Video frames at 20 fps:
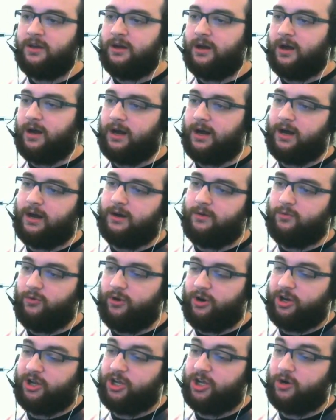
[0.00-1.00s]

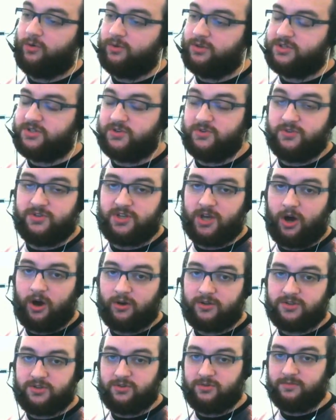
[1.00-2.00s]
we're going to
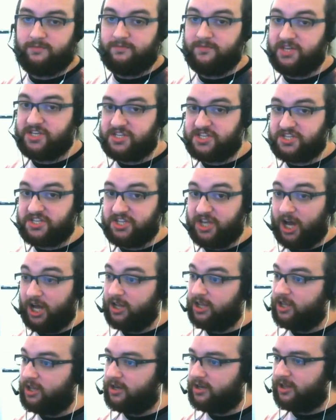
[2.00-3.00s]
talk to Miss
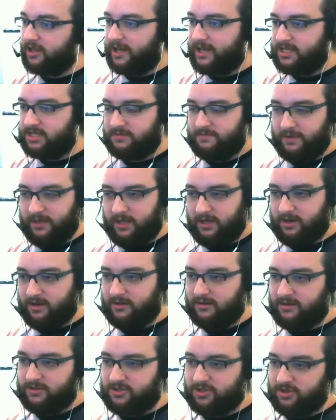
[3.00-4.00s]
Dahlia Gillespie here
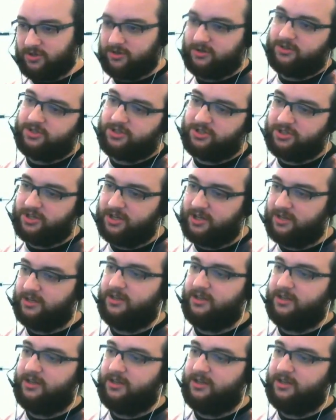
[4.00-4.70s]
in the church,